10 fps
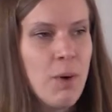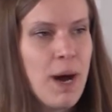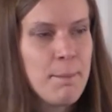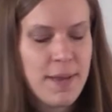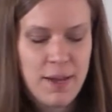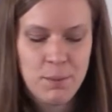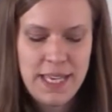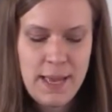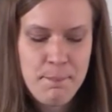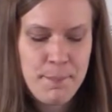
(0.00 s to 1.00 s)
up and
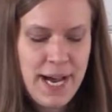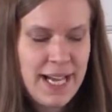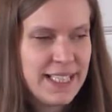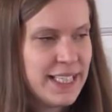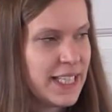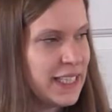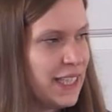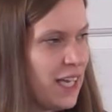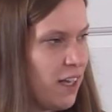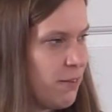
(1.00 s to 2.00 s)
we embody
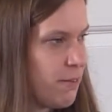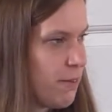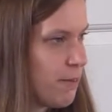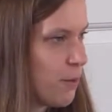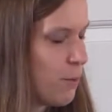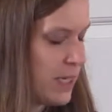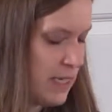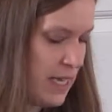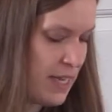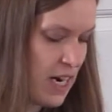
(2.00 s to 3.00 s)
love for one
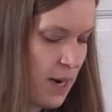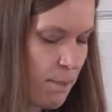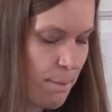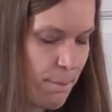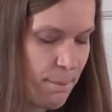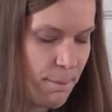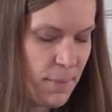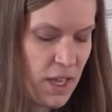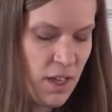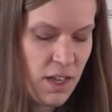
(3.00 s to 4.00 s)
another.
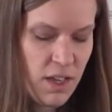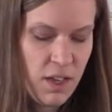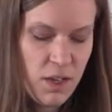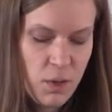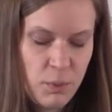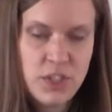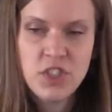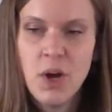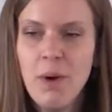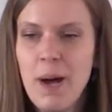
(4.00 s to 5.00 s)
We
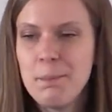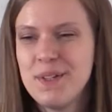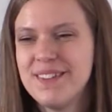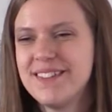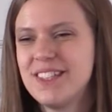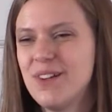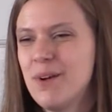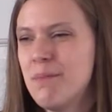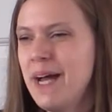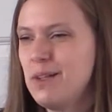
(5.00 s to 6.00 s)
show up to
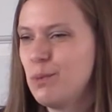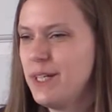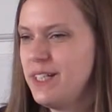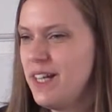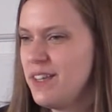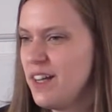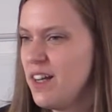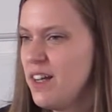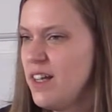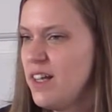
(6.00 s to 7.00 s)
remind one another
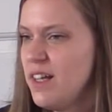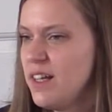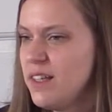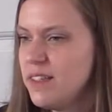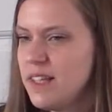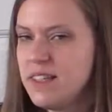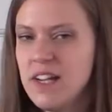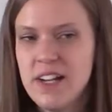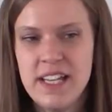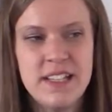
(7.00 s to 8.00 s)
that
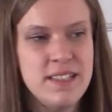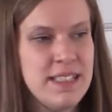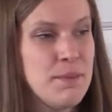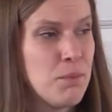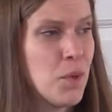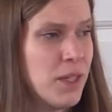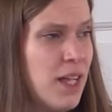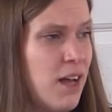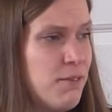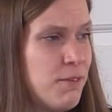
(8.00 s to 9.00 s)
there is more
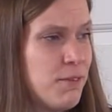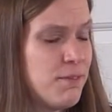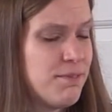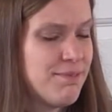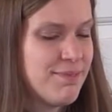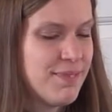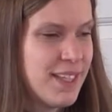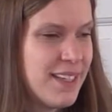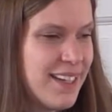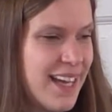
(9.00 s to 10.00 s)
love,
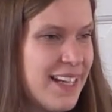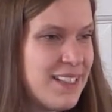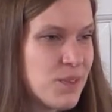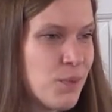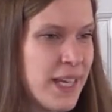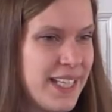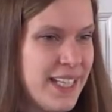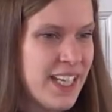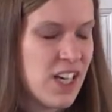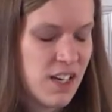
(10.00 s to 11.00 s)
and it's right
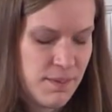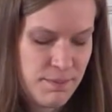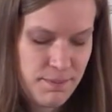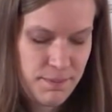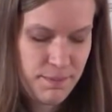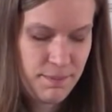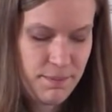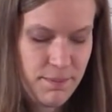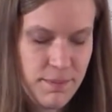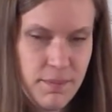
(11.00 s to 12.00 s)
here.
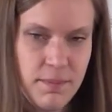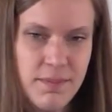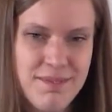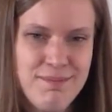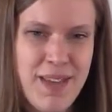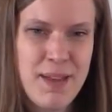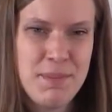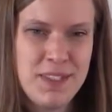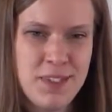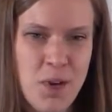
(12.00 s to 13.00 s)
May it
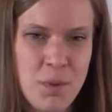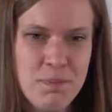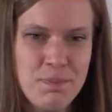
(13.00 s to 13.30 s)
be so.